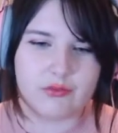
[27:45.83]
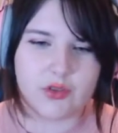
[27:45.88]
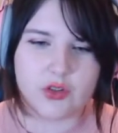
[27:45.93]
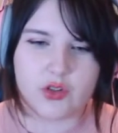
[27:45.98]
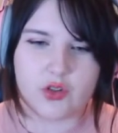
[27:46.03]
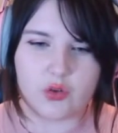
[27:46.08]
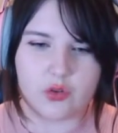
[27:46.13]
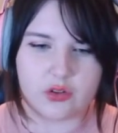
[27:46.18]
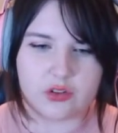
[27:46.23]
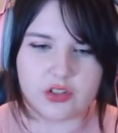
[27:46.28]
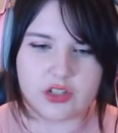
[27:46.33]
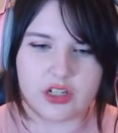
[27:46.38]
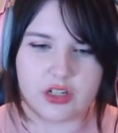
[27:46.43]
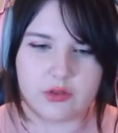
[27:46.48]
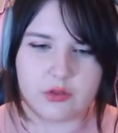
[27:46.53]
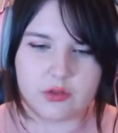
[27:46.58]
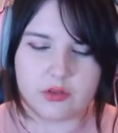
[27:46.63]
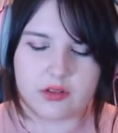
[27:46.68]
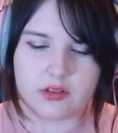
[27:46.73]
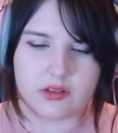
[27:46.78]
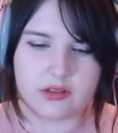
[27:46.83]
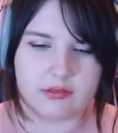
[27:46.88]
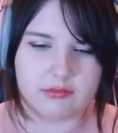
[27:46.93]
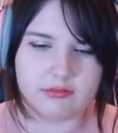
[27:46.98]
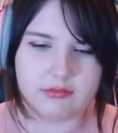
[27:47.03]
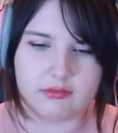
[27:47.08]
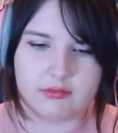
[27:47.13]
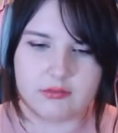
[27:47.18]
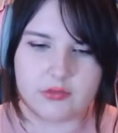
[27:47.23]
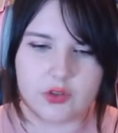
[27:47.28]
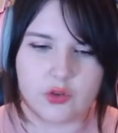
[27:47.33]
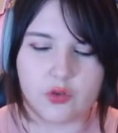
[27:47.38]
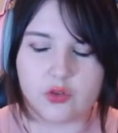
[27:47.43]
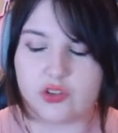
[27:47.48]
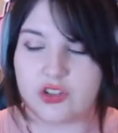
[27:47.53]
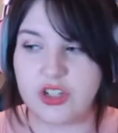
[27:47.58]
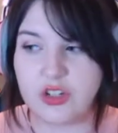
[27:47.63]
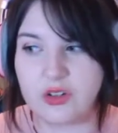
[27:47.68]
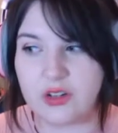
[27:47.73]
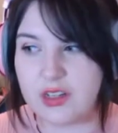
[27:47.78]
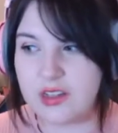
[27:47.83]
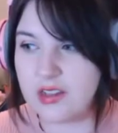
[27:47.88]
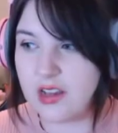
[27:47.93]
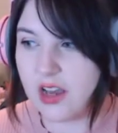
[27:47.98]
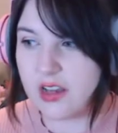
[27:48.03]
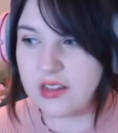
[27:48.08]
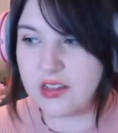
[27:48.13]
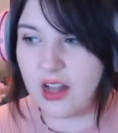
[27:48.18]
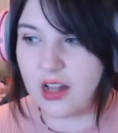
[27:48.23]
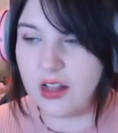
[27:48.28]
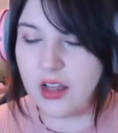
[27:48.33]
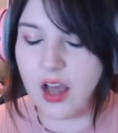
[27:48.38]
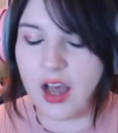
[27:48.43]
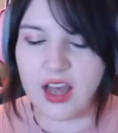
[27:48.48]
Sword and Shields Sword and Shield and its art style